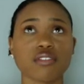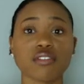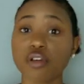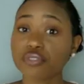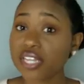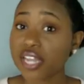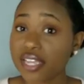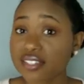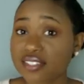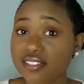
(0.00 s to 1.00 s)
lonely
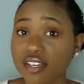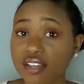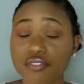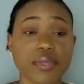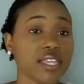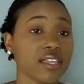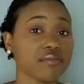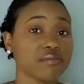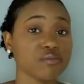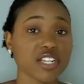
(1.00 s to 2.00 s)
nights of me
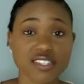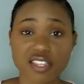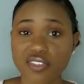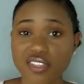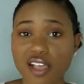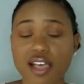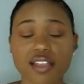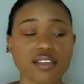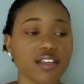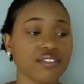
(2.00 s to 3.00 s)
wrestling with
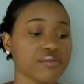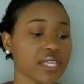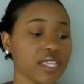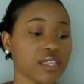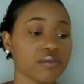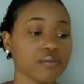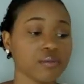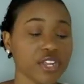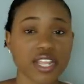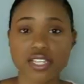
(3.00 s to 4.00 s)
God, of me
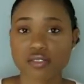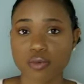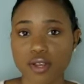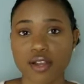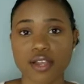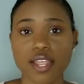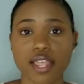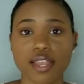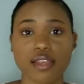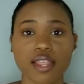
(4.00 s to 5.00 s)
reading His Word
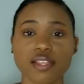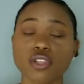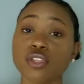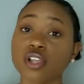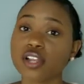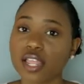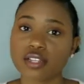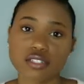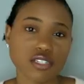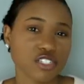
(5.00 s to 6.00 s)
and learning
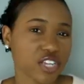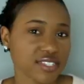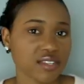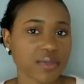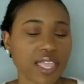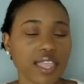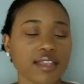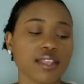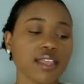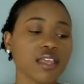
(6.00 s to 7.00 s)
to trust Him again
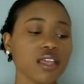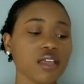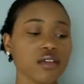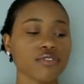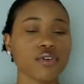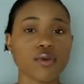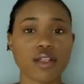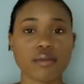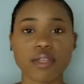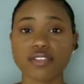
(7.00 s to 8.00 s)

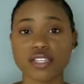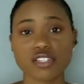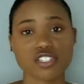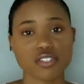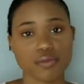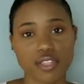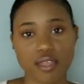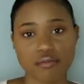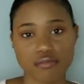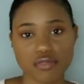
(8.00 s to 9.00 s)
for my relationship with
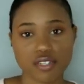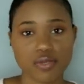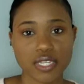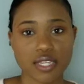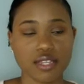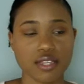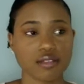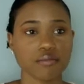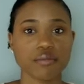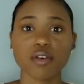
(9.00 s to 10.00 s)
Him to be
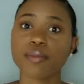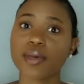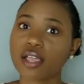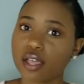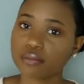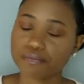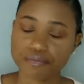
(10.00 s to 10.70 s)
built back up.